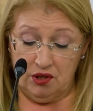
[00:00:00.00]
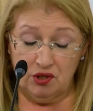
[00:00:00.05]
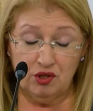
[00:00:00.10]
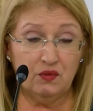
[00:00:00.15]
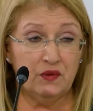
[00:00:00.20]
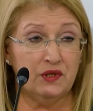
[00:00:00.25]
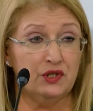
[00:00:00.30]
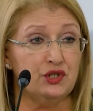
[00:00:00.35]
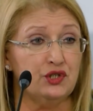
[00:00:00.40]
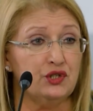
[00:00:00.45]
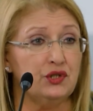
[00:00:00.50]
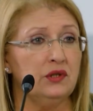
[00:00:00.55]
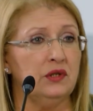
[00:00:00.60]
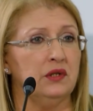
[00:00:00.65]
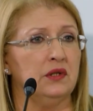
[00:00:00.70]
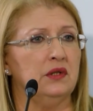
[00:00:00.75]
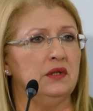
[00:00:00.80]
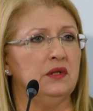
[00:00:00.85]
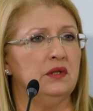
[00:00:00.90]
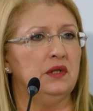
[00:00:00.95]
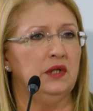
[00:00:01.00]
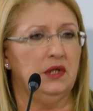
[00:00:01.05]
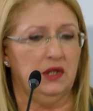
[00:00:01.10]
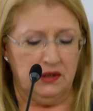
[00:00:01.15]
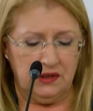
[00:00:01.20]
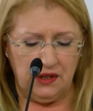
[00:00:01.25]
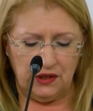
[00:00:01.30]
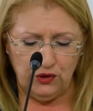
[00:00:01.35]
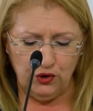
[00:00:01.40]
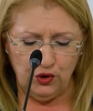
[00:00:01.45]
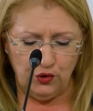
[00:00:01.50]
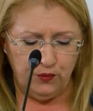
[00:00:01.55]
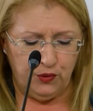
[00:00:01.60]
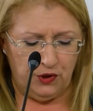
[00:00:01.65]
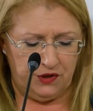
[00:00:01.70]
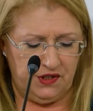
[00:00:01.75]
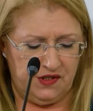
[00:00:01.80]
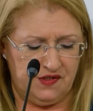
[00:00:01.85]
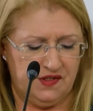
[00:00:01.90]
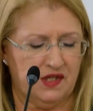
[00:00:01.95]
to ensure that
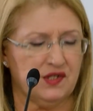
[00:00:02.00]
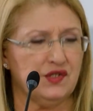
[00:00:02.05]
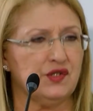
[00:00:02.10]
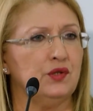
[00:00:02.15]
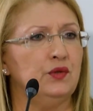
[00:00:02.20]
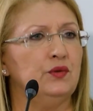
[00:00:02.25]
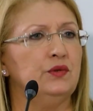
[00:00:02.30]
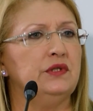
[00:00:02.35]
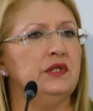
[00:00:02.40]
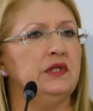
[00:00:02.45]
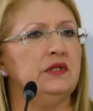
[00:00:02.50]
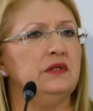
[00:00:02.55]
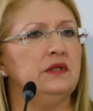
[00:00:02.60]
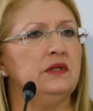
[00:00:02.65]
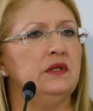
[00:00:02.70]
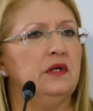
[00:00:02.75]
nobody is excluded